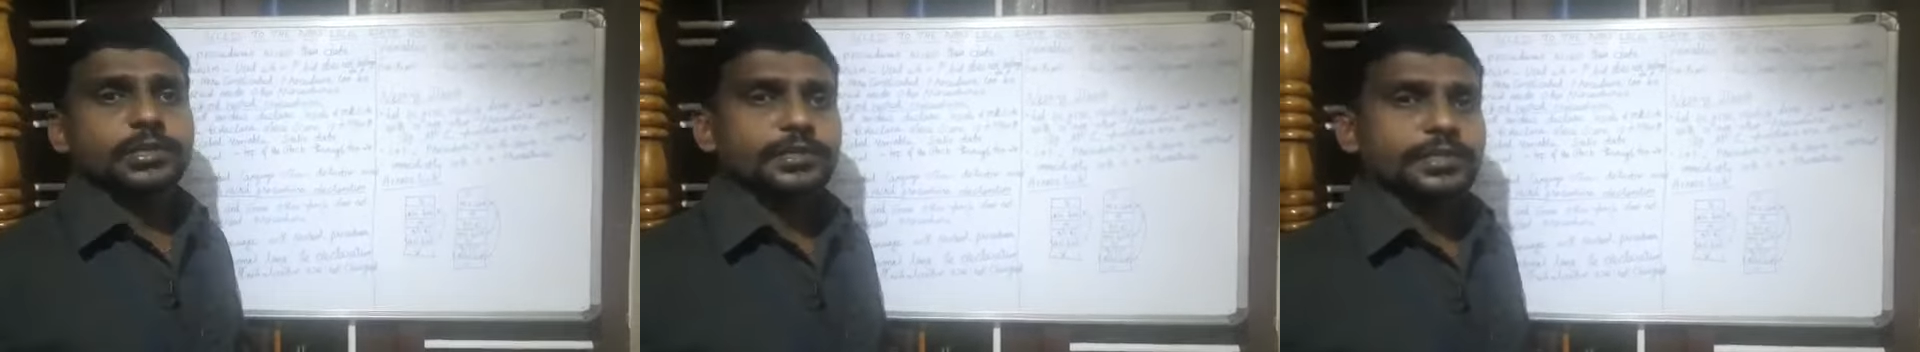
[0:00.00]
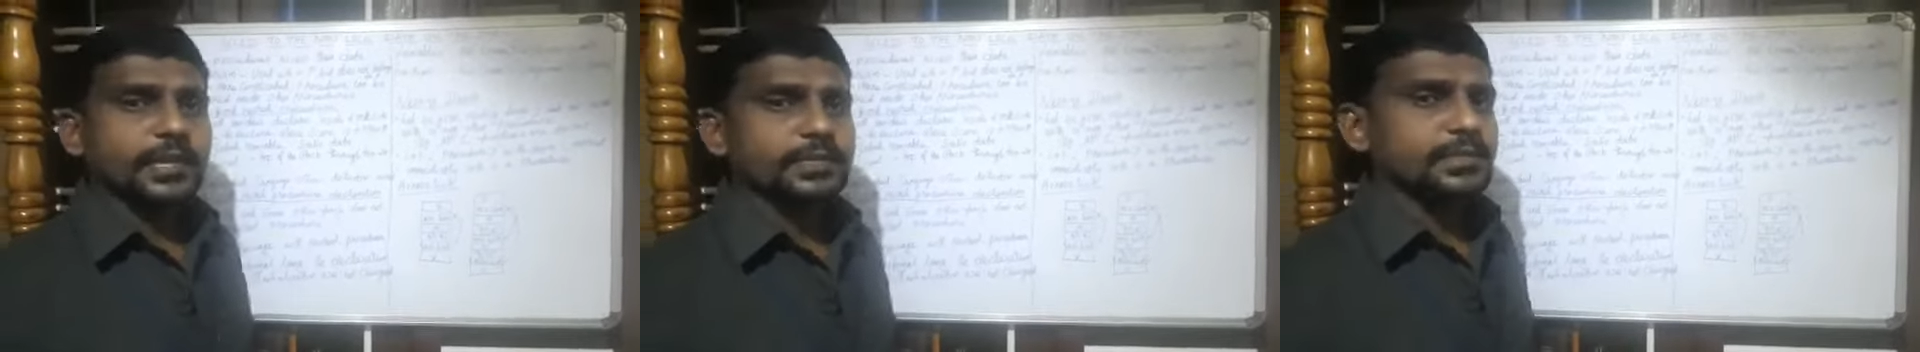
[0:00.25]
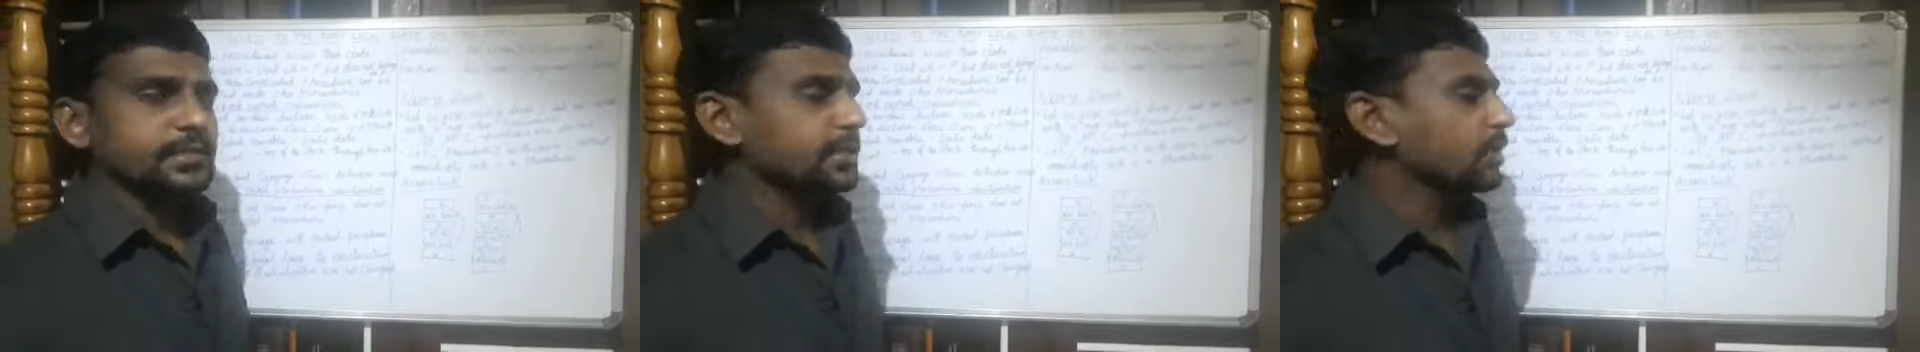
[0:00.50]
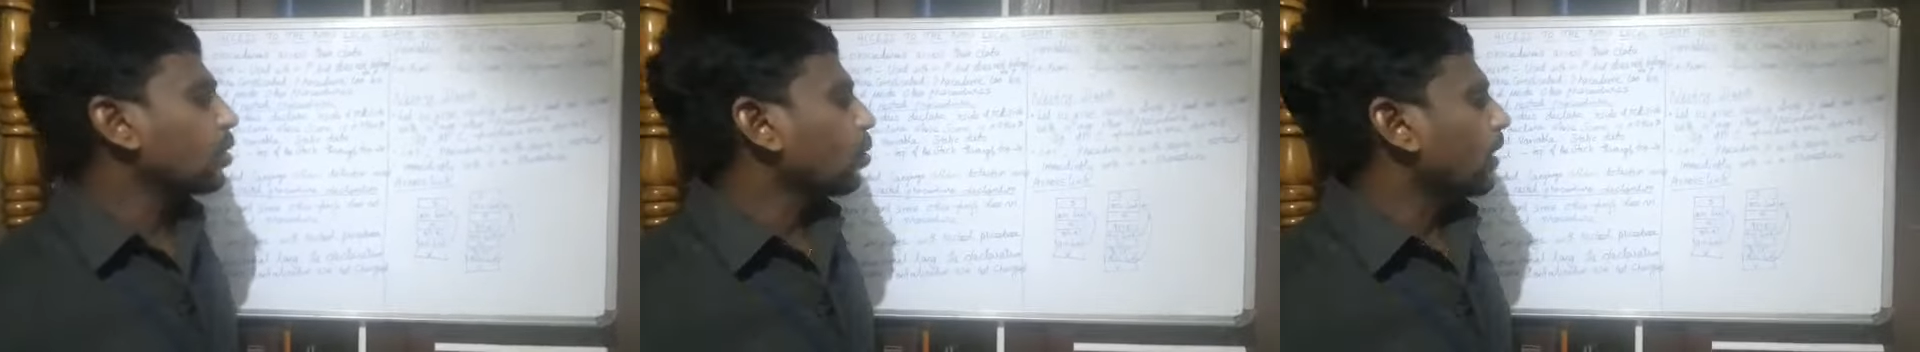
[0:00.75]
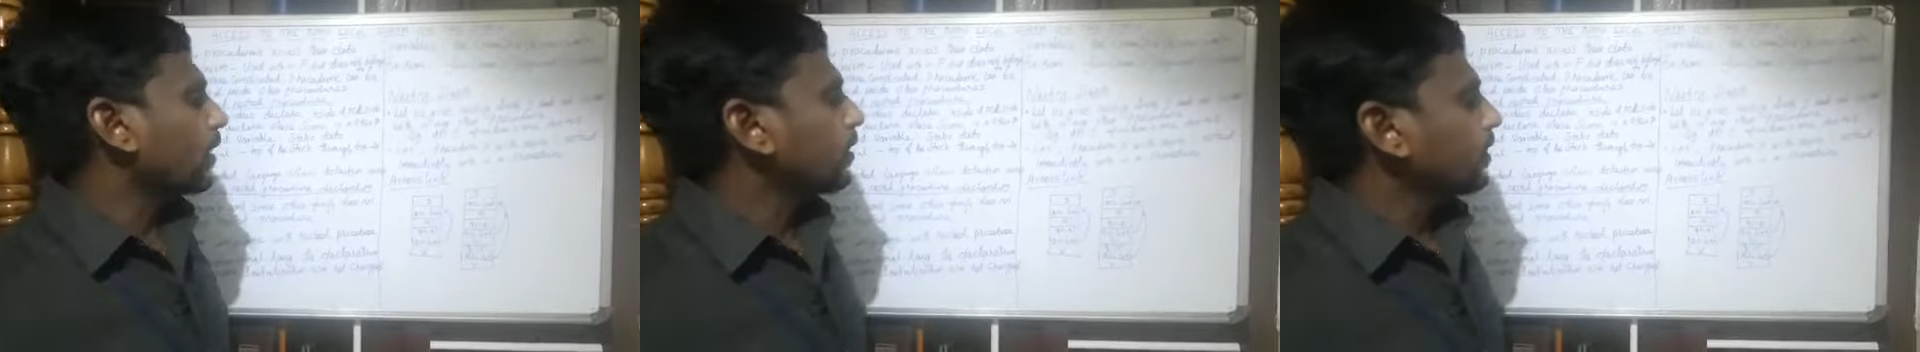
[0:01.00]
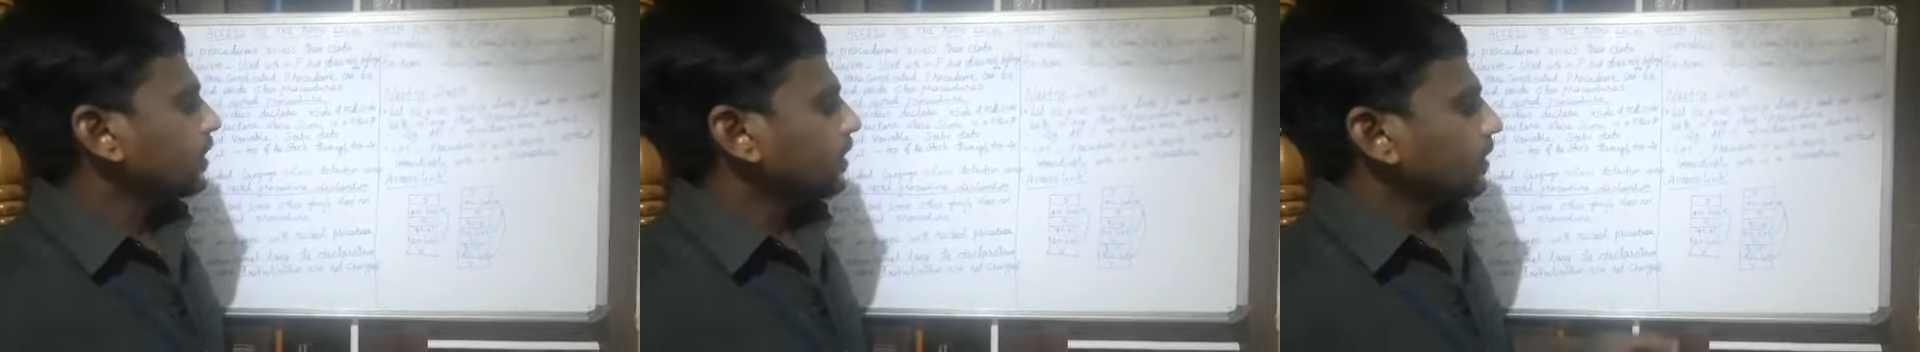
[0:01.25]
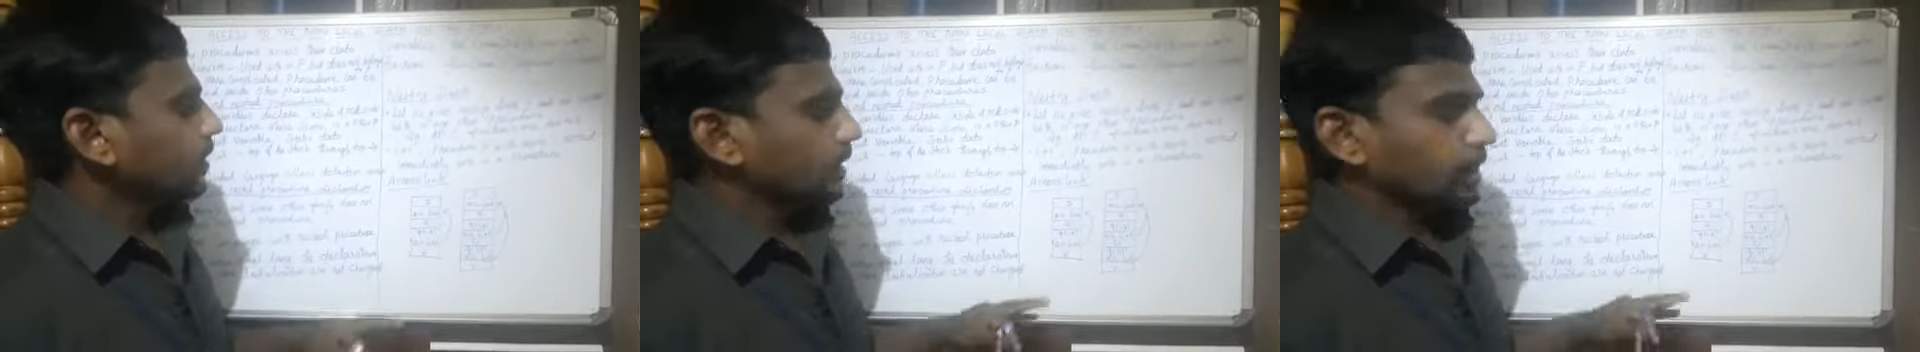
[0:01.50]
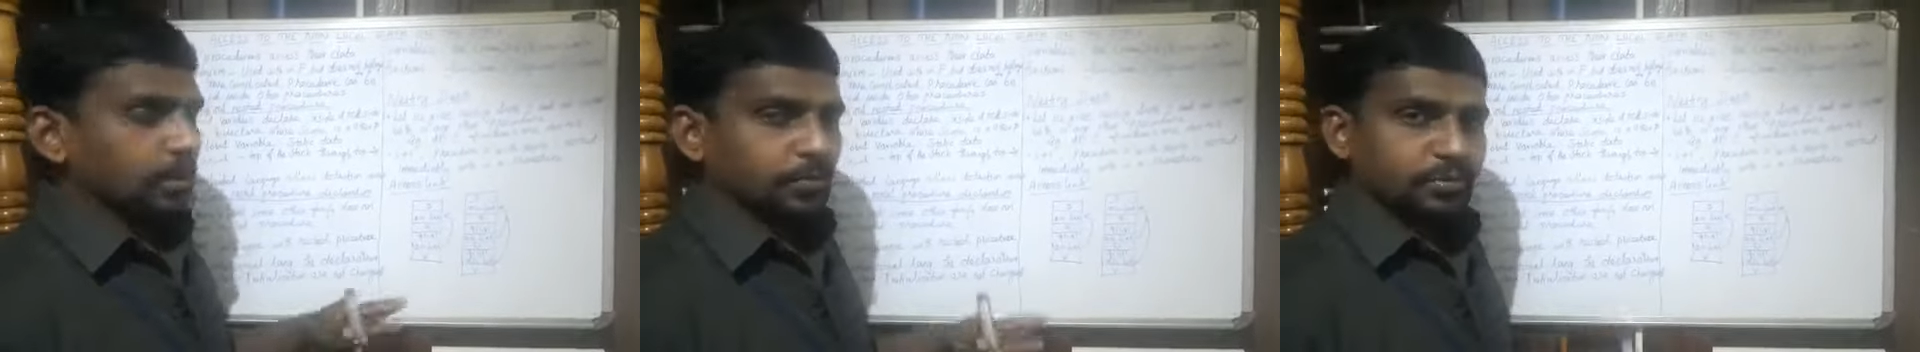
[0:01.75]
is accessing one
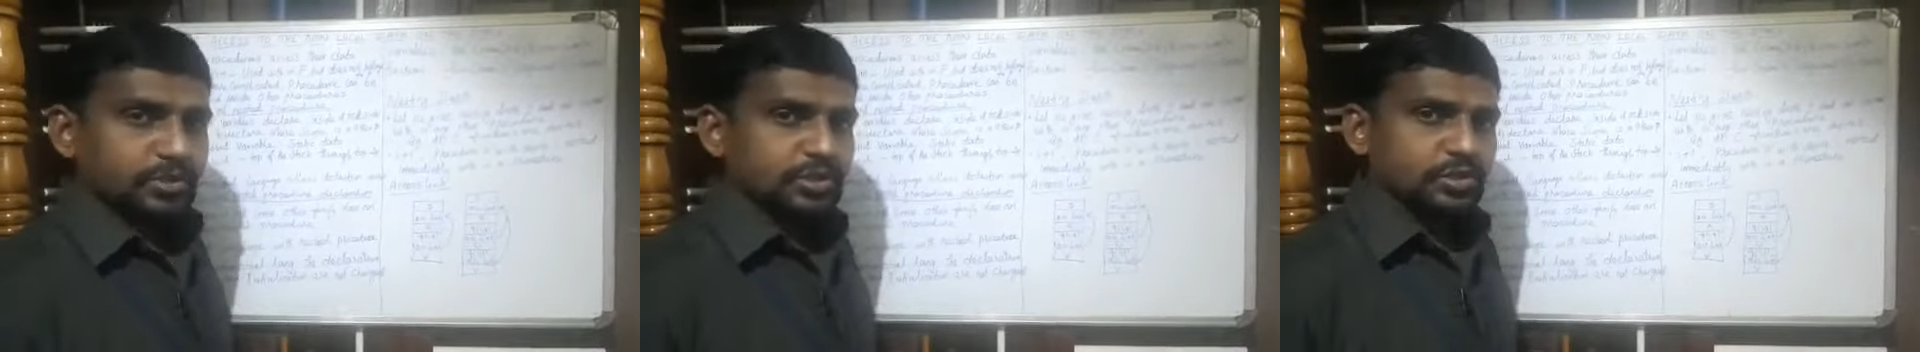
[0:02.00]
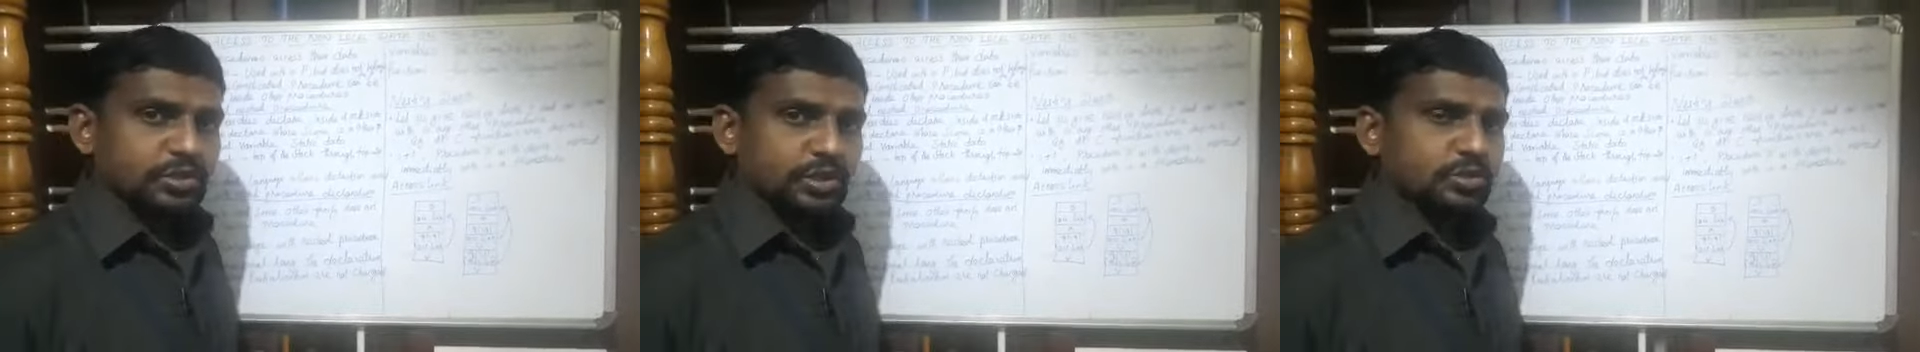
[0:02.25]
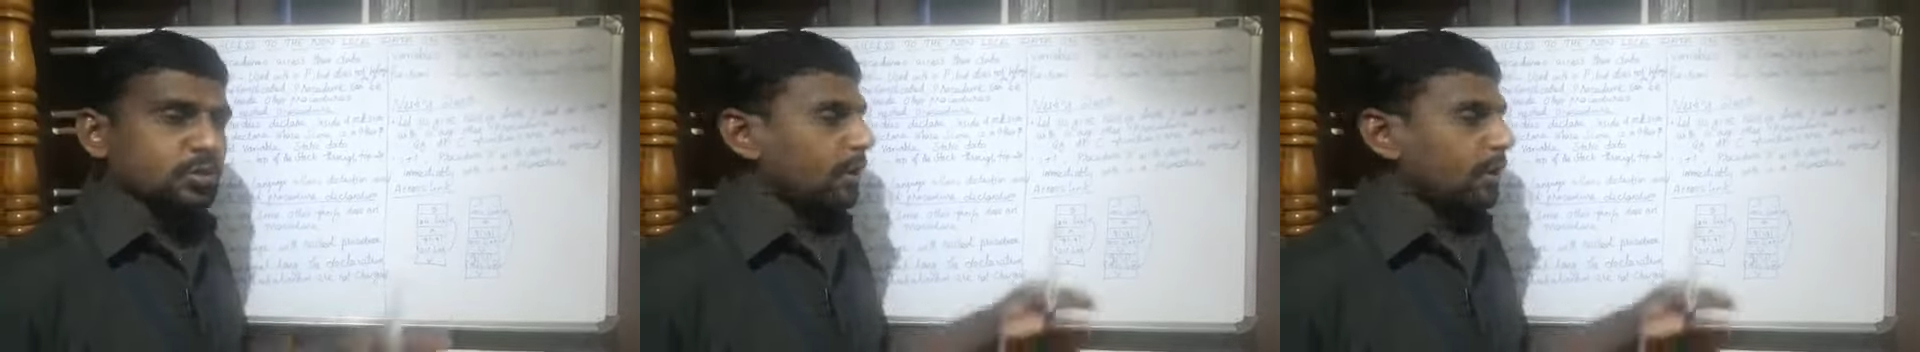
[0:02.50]
procedure to